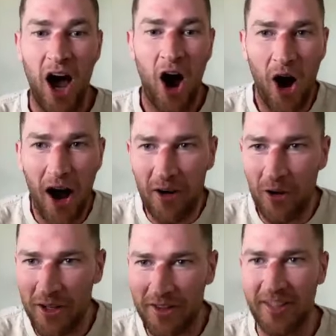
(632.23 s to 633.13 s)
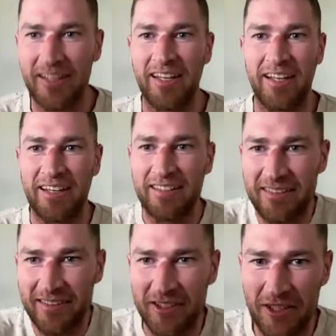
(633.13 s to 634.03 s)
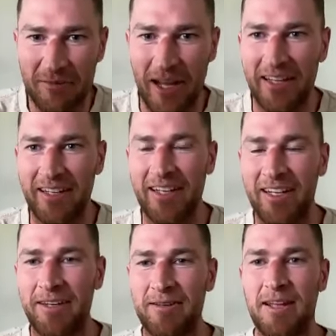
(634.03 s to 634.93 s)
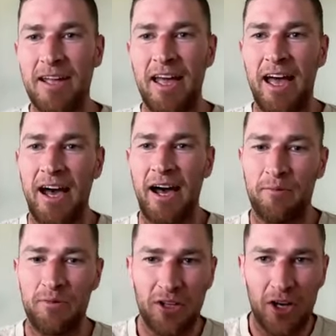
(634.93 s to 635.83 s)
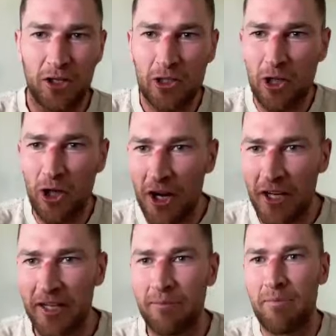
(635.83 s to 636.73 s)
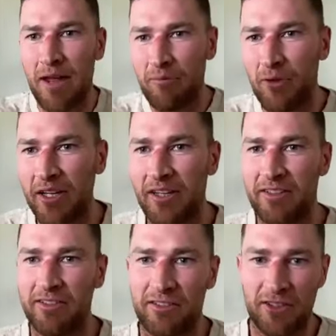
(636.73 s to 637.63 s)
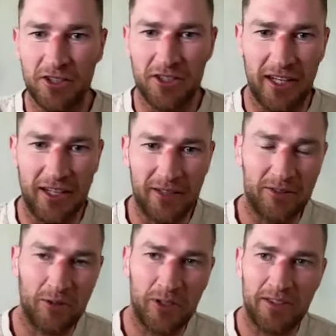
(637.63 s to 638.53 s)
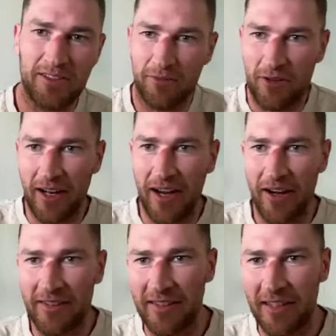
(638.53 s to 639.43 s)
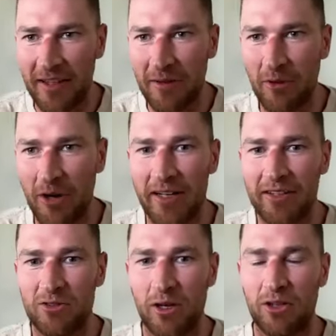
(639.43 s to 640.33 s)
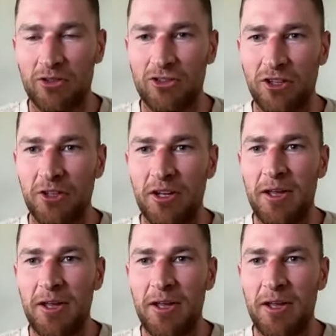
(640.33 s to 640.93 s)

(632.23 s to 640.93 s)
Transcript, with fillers: higher order thinking and decision making and, um, you know, learning and memory that's associated with different areas in the brain as well. So